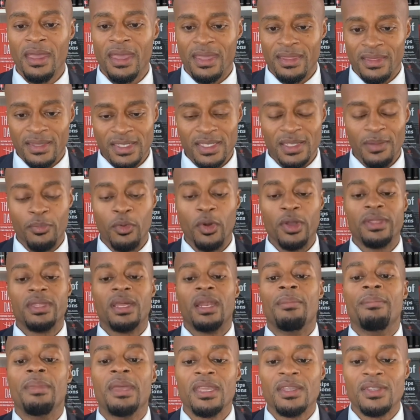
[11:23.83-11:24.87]
And this is the point
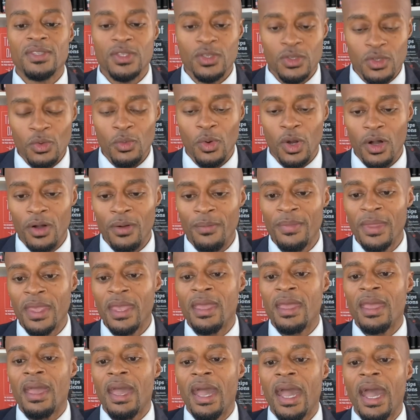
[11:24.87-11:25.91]
that I'm making to you all.
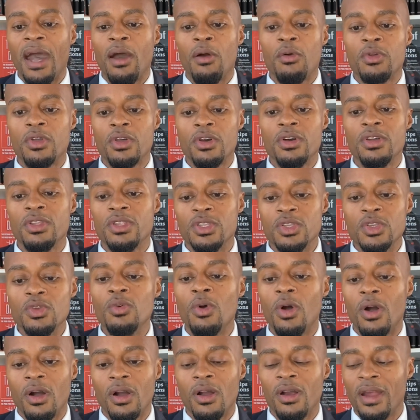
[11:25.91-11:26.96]
How good
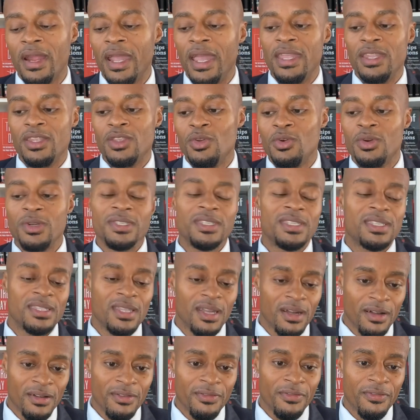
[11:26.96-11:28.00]
you are at your
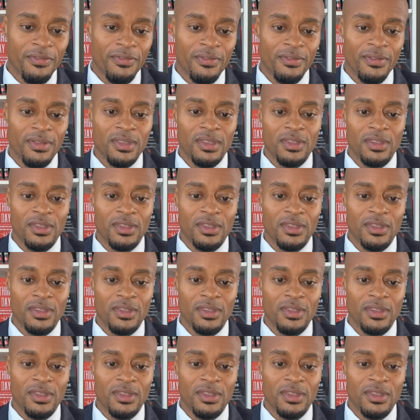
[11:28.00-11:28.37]
stuff,